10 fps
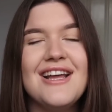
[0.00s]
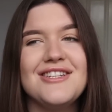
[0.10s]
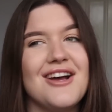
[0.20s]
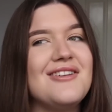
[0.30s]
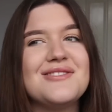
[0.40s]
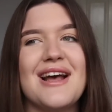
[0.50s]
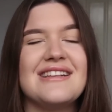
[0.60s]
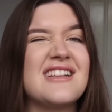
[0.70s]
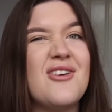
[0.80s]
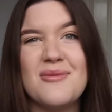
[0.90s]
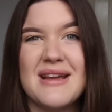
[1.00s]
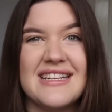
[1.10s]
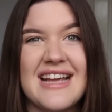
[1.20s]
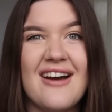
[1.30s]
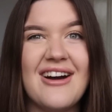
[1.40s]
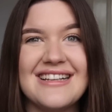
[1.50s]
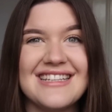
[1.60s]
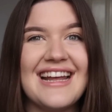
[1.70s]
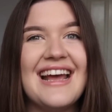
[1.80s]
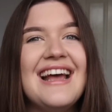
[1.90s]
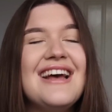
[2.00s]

Charlie was like, it's gotta be Adele, hasn't it?